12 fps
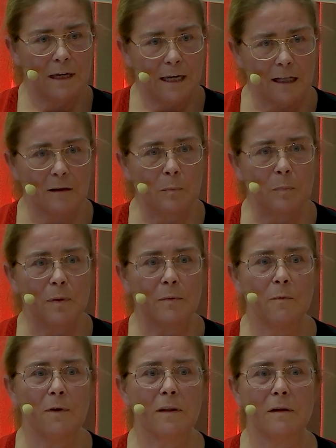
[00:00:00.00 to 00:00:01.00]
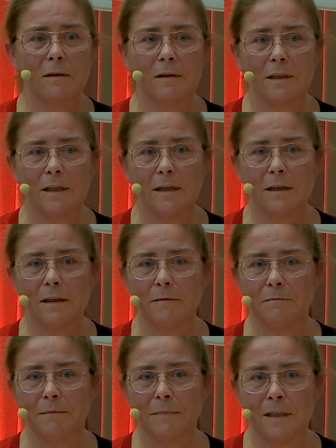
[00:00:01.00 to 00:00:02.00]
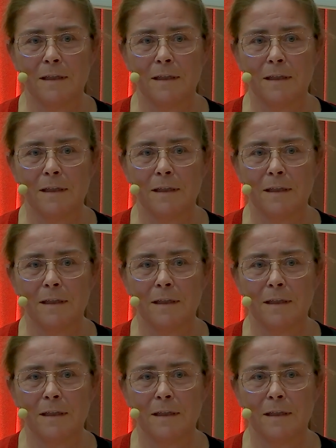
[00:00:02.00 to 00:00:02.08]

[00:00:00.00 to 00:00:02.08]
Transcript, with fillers: help with um,